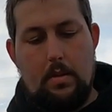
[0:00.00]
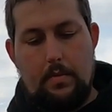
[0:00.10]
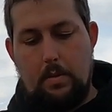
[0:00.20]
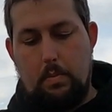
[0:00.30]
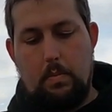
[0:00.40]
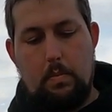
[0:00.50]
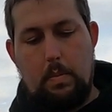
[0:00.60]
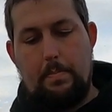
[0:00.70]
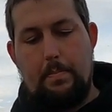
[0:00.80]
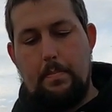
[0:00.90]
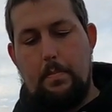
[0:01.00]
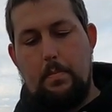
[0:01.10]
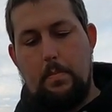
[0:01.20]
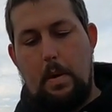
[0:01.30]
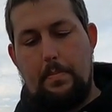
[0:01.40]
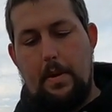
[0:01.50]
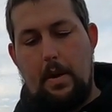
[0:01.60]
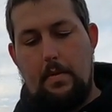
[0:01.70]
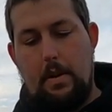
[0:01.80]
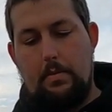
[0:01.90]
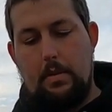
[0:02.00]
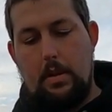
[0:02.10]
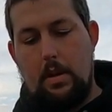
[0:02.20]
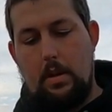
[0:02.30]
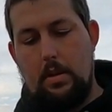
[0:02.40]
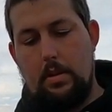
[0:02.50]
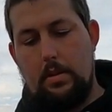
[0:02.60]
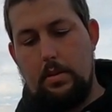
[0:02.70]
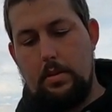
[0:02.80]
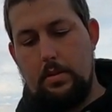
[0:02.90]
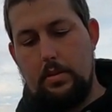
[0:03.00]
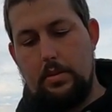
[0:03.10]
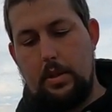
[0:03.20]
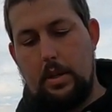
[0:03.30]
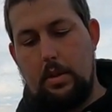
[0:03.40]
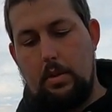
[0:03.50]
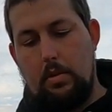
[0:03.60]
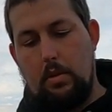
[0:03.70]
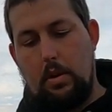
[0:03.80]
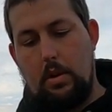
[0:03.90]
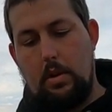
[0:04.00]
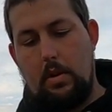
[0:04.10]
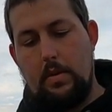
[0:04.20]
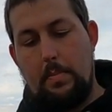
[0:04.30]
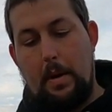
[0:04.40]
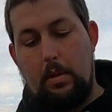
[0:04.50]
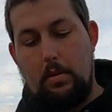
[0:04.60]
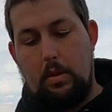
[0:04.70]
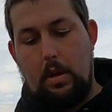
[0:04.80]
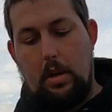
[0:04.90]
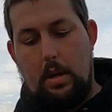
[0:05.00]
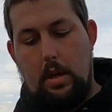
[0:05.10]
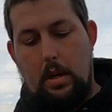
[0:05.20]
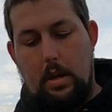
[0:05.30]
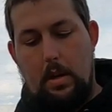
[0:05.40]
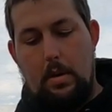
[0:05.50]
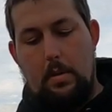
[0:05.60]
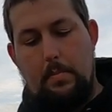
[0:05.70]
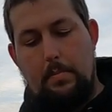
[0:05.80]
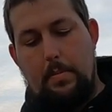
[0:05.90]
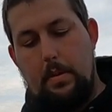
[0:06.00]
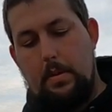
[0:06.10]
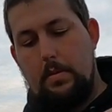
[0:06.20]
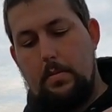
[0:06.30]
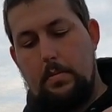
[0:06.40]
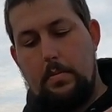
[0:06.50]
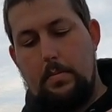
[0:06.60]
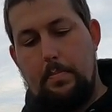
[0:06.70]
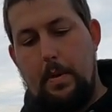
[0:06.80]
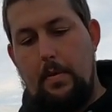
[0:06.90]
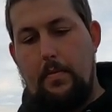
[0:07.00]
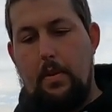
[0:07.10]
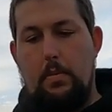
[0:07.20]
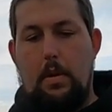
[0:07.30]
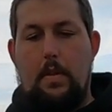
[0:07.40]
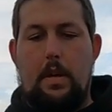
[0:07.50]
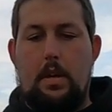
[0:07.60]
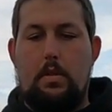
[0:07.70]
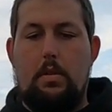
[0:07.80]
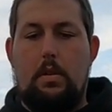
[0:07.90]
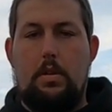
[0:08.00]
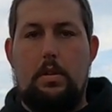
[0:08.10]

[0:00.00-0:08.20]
if you wrap that around the shank of the hook on your pennel hook, put the pin through, and there you go.